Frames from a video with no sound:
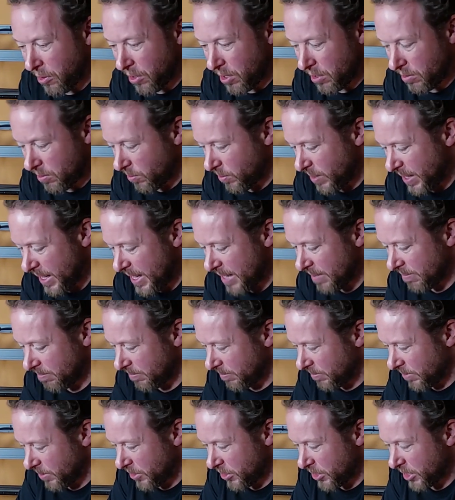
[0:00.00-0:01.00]
thought, well,
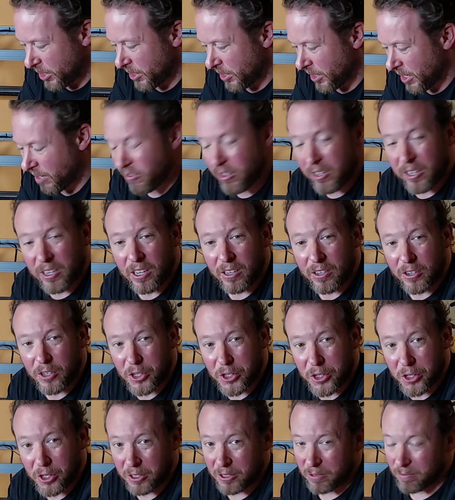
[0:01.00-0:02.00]
just give it another
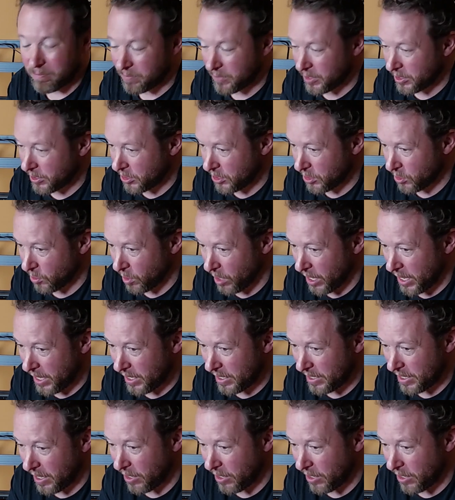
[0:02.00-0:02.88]
shot. So I